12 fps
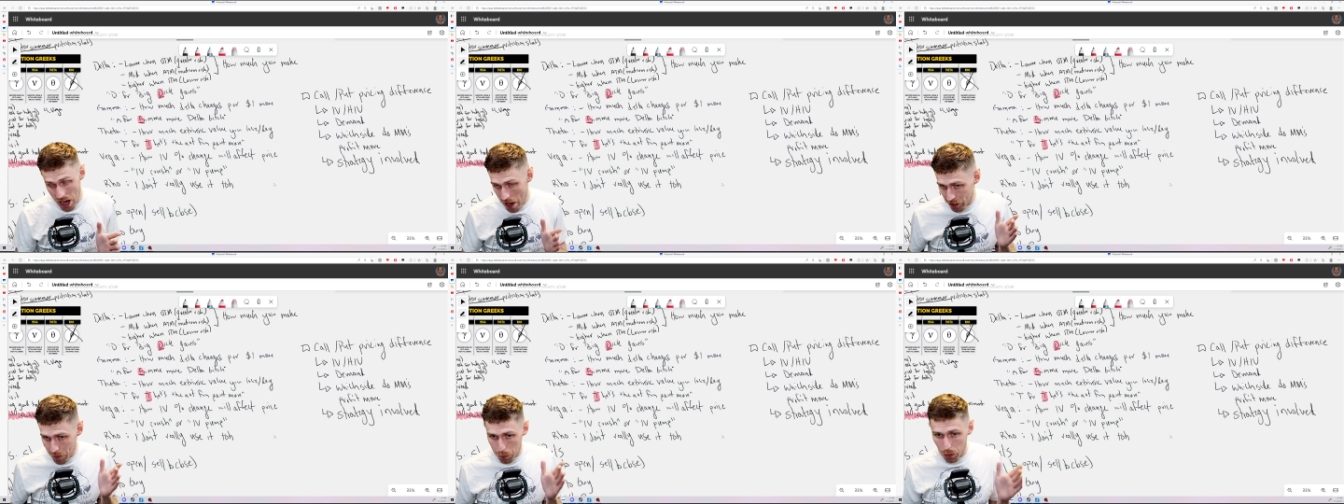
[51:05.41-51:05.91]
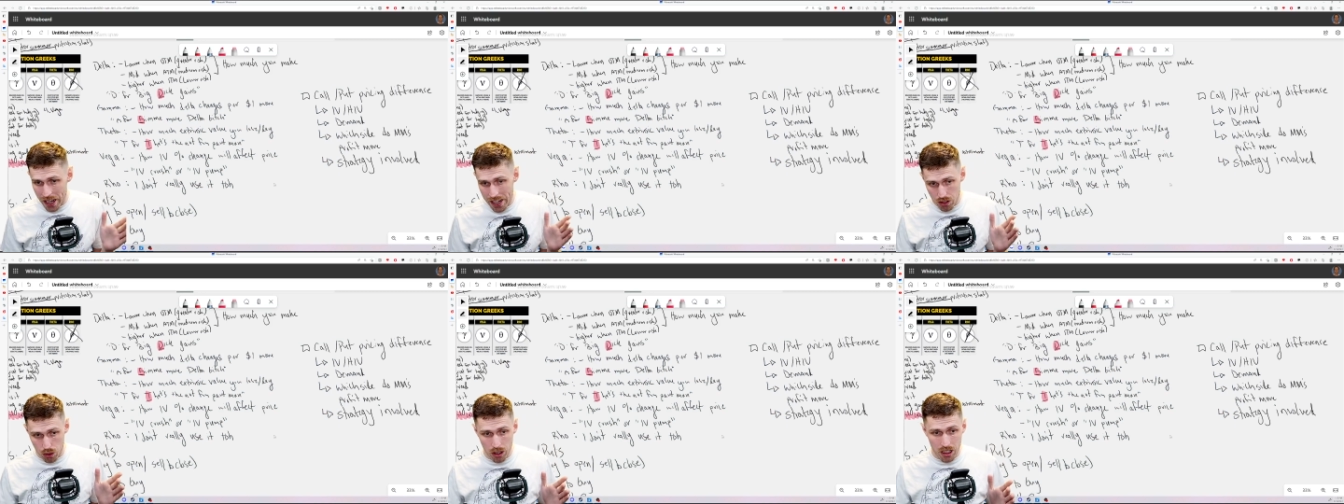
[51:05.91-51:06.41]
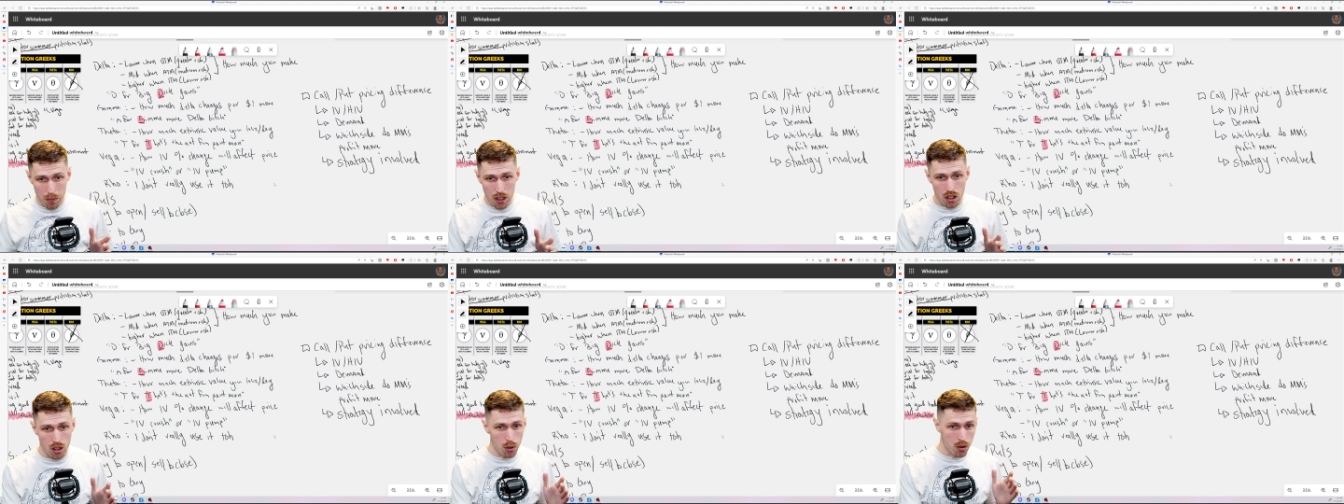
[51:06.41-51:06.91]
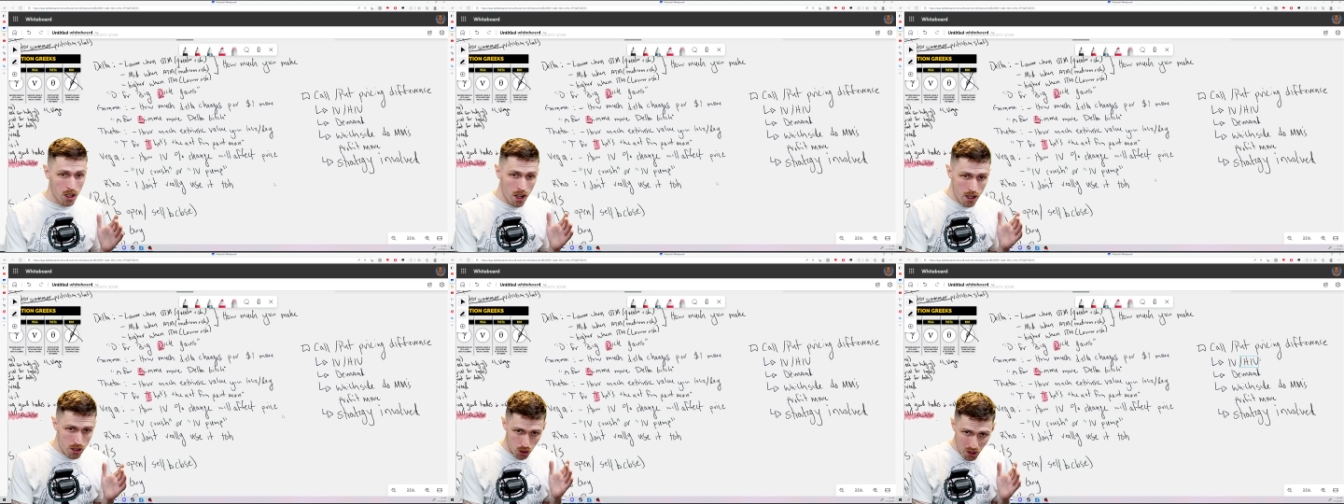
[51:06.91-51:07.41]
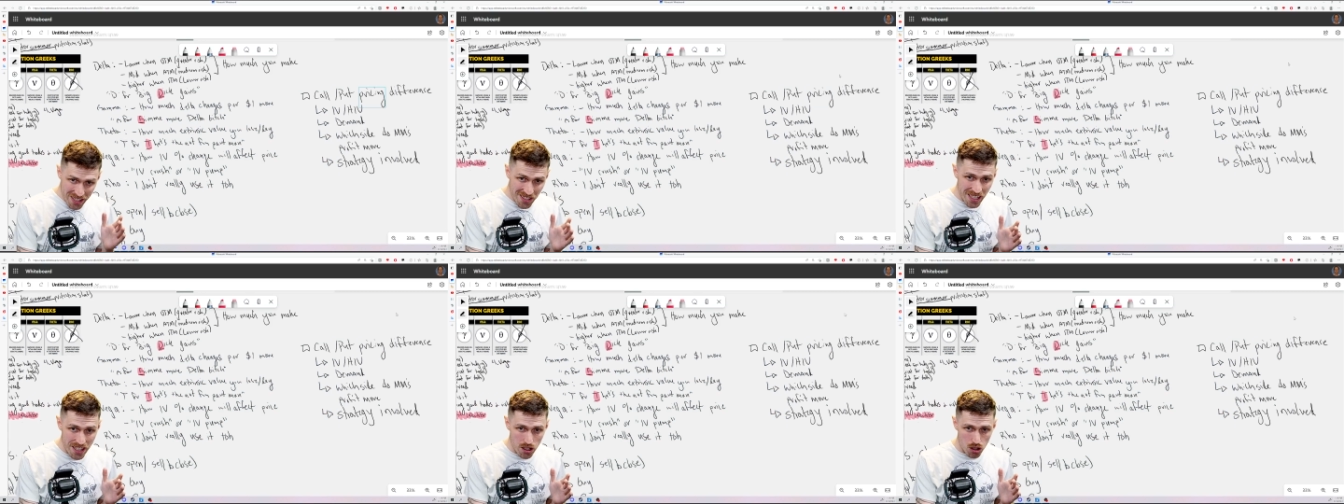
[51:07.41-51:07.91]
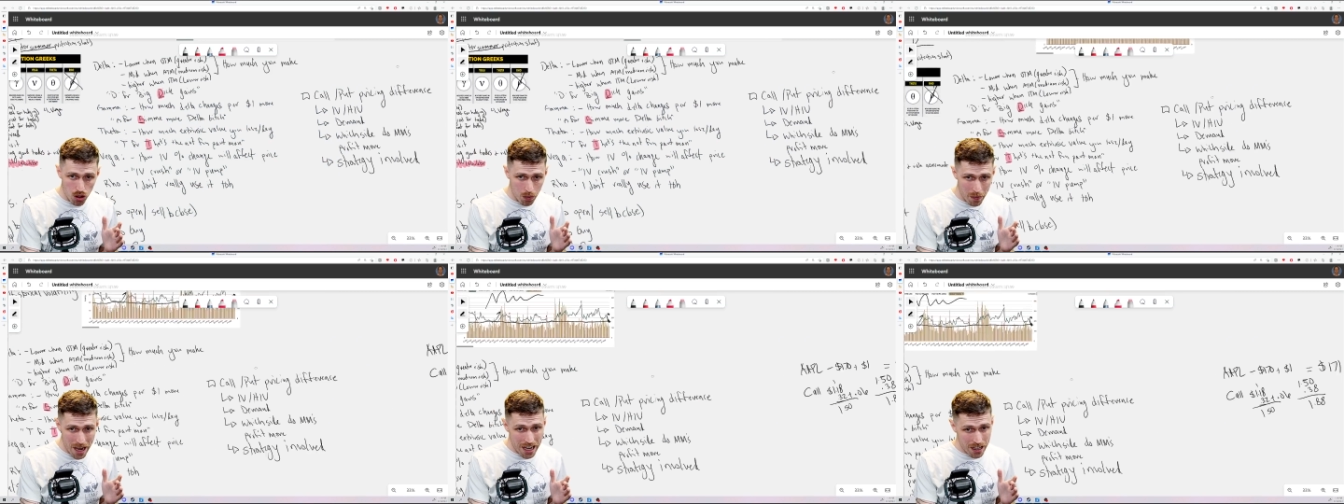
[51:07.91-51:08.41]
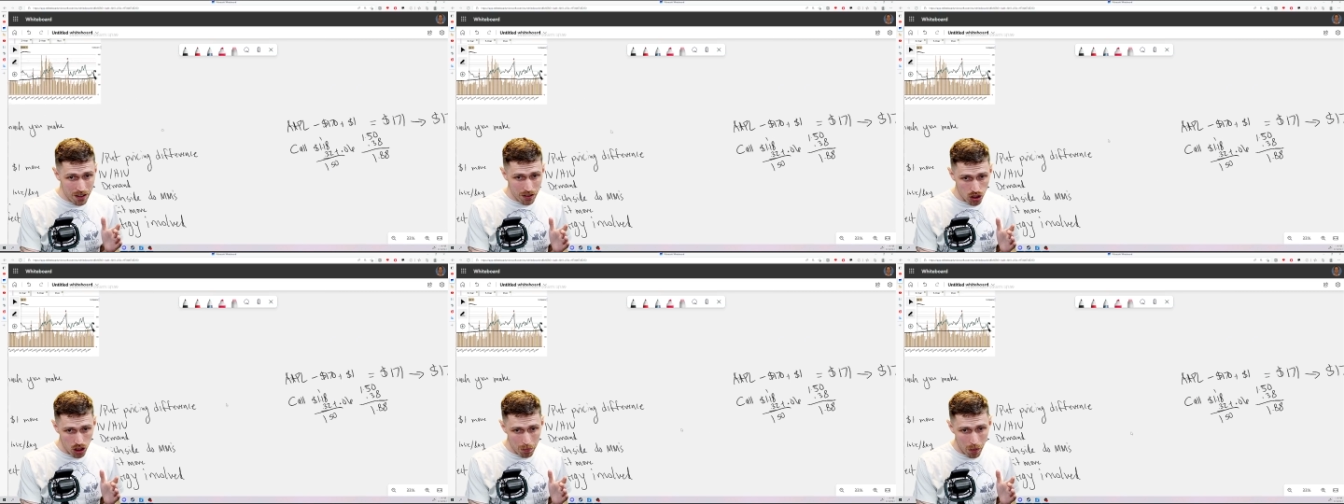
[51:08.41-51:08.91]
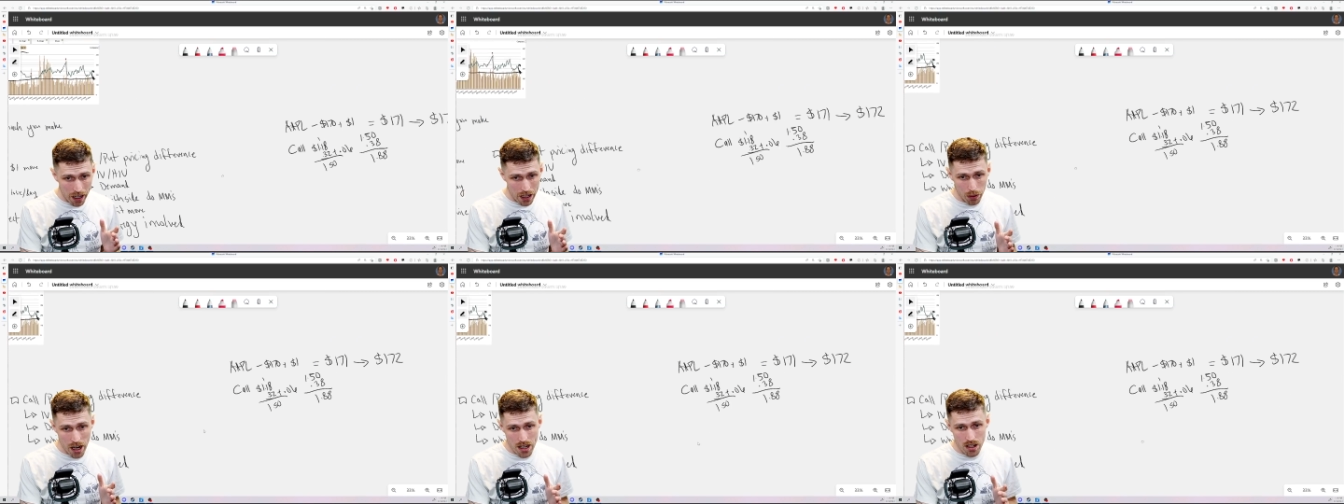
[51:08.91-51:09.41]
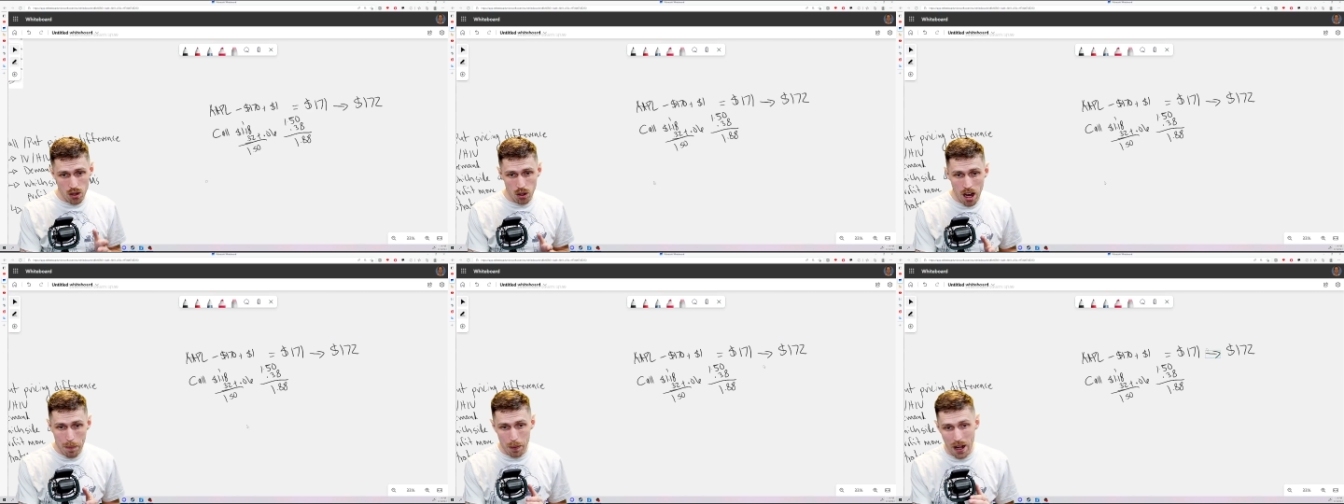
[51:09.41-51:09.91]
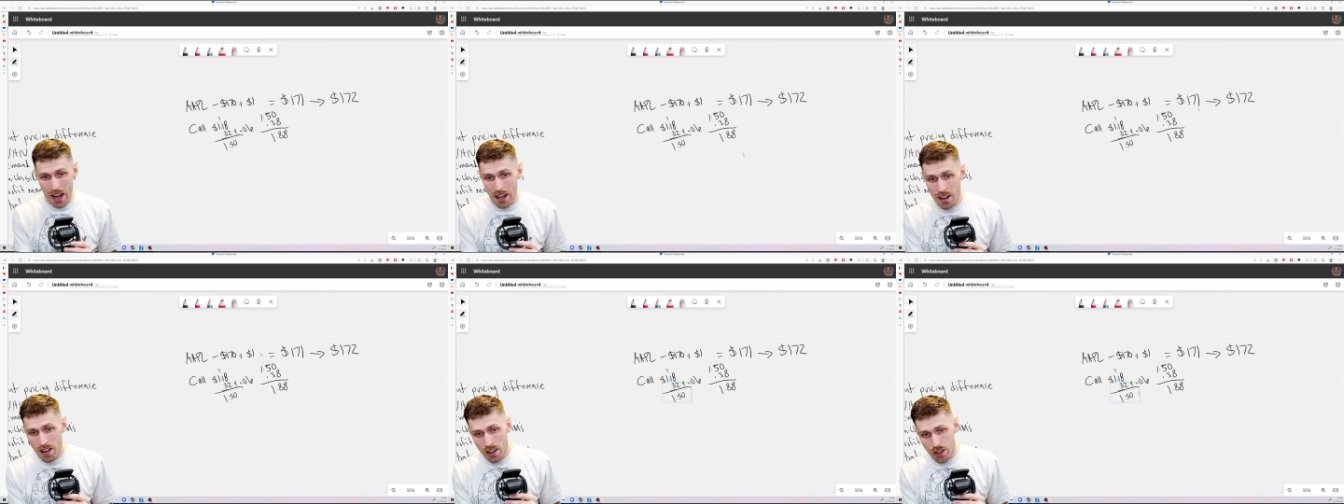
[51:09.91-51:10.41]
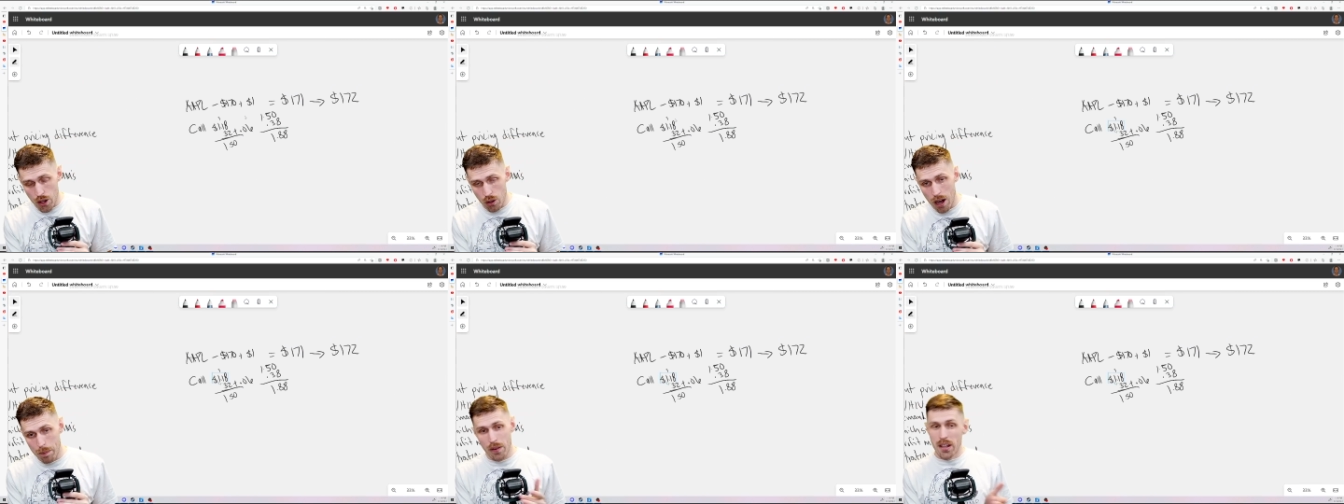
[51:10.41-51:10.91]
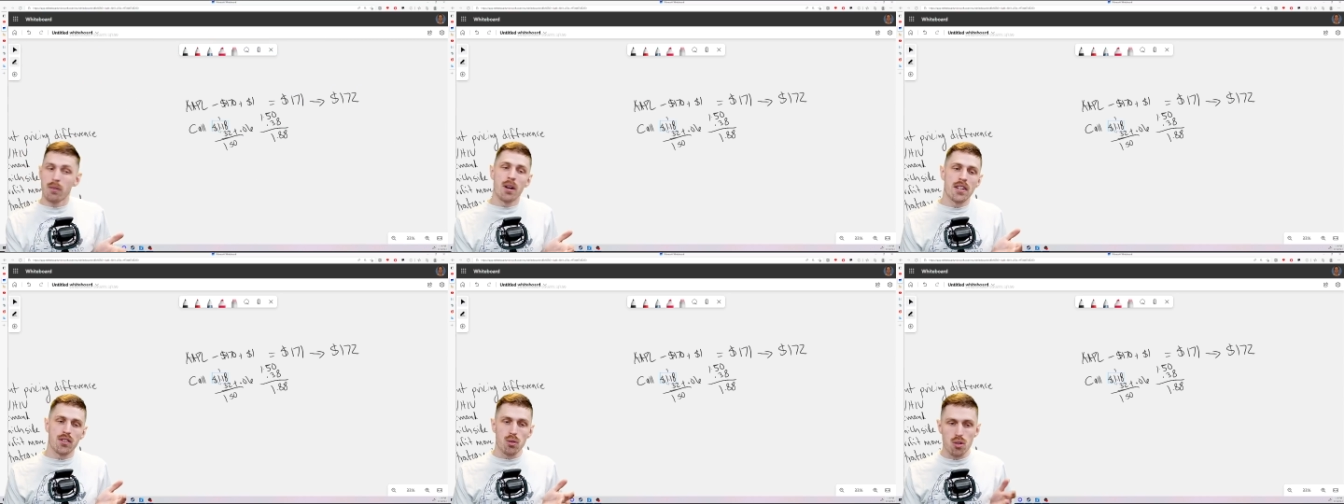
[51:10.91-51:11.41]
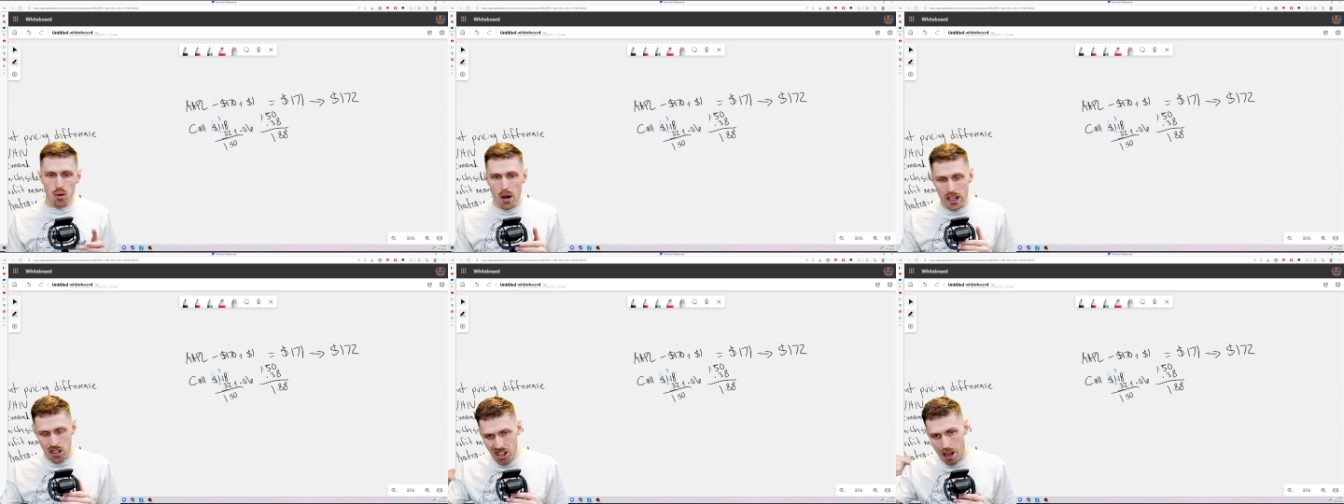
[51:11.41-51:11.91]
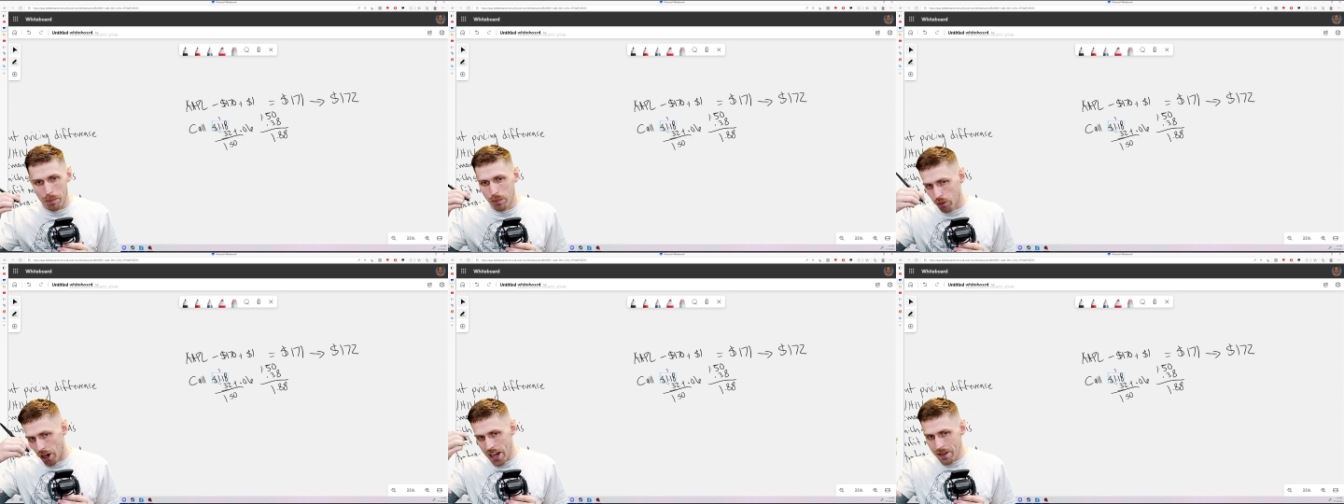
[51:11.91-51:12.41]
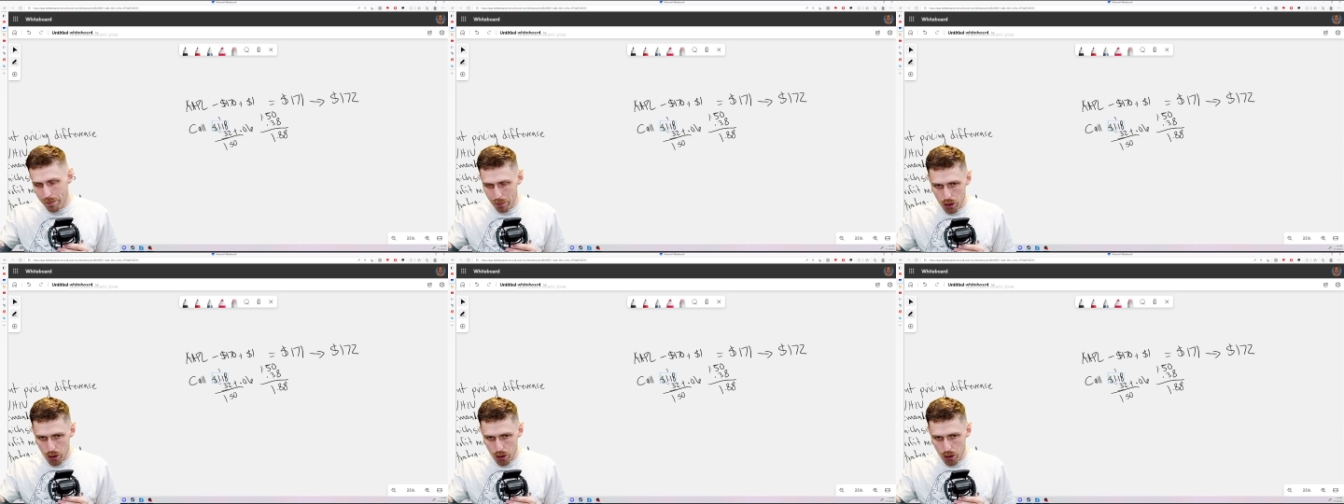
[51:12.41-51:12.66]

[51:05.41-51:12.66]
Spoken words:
Having a plan is going to be huge. So let's say that you made good money, right? You're up, it ran 2 strikes up, right?